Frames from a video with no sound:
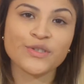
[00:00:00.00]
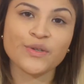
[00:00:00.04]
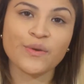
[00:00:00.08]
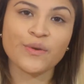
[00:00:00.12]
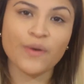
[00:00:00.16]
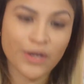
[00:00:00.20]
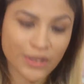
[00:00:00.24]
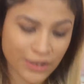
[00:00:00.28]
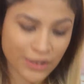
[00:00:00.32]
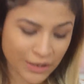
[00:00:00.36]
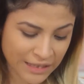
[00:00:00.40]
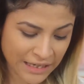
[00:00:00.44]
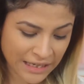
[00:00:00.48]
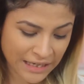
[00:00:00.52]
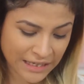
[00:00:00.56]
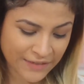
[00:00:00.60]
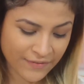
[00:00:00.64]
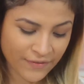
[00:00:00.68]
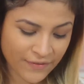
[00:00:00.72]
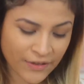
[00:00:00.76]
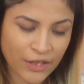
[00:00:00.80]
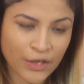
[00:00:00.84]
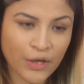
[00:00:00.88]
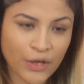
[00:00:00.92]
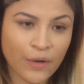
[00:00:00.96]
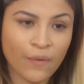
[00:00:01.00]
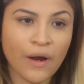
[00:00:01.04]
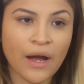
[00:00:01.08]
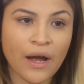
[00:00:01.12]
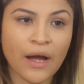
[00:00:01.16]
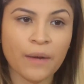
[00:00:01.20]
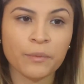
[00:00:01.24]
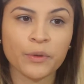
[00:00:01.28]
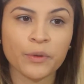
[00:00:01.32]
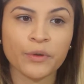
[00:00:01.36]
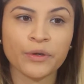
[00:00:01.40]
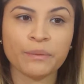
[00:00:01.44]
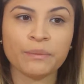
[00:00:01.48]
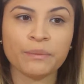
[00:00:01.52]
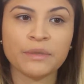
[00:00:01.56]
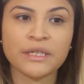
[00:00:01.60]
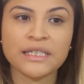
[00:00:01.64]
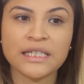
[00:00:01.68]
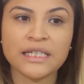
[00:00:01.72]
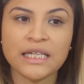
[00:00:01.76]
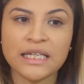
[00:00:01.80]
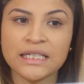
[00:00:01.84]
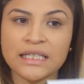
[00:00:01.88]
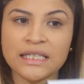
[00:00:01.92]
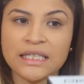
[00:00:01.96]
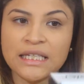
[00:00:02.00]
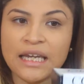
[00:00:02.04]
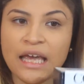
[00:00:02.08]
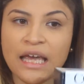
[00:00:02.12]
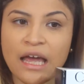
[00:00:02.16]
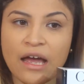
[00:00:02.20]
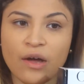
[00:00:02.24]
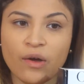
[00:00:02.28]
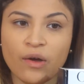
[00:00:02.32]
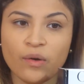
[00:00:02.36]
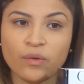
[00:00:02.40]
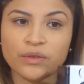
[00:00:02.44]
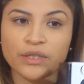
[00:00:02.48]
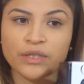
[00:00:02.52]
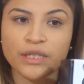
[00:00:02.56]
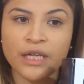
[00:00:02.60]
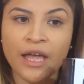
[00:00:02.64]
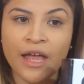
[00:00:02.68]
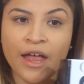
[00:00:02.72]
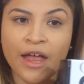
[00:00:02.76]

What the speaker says: on today's video, I'm going to be testing out